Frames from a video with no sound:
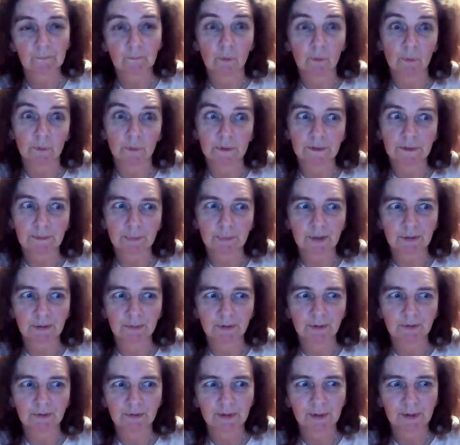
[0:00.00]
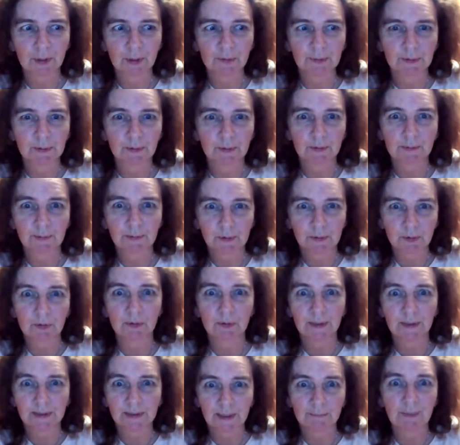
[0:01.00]
Well, especially with the soap
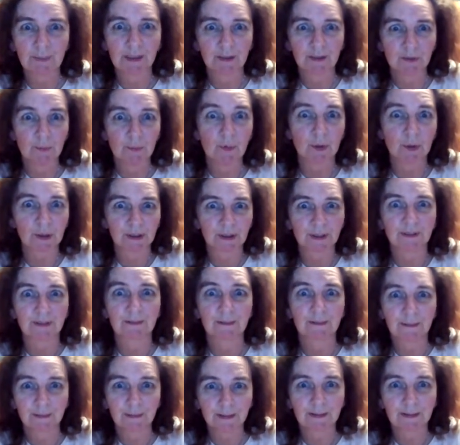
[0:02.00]
stories, they make you watch it